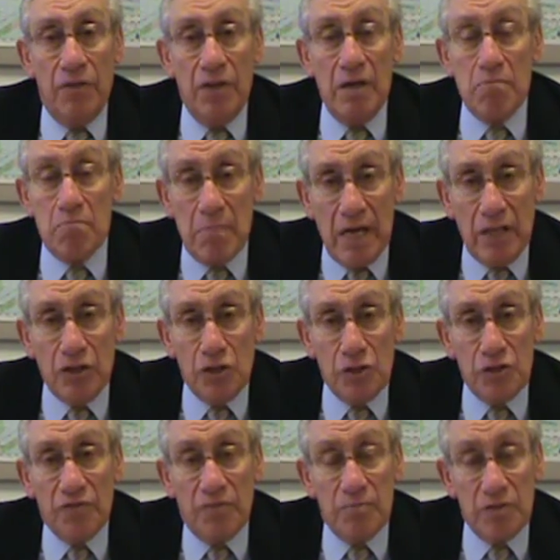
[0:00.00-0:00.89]
the
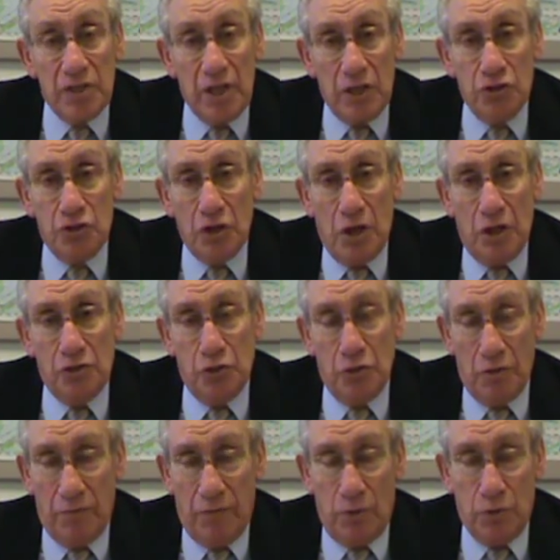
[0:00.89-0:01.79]
mentors from St. John's
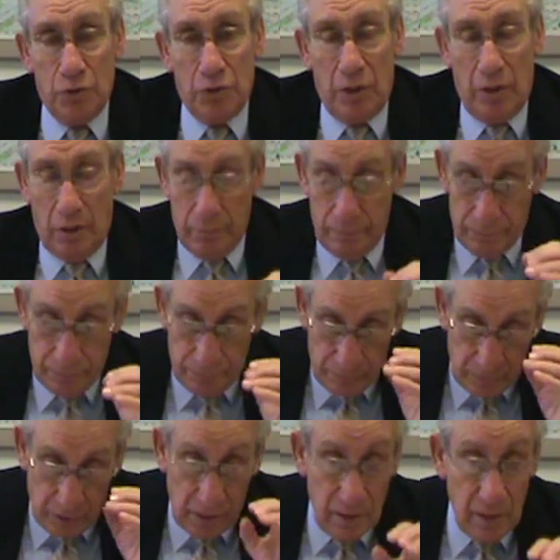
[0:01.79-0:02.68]
University.
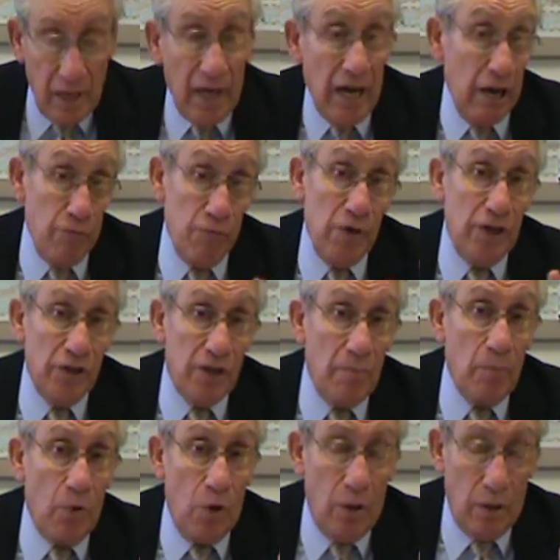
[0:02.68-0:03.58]
I read
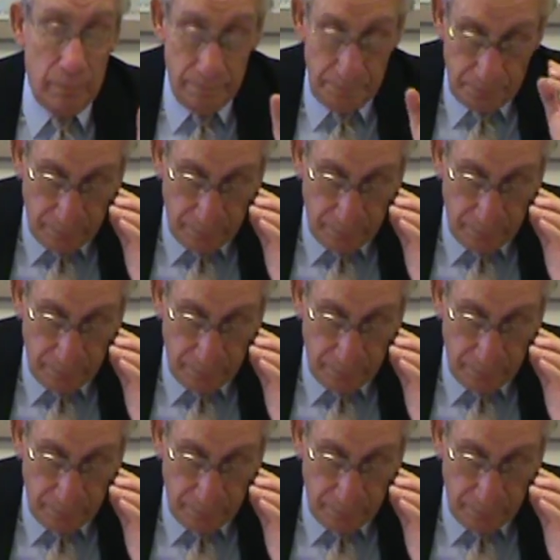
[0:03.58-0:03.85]
them all.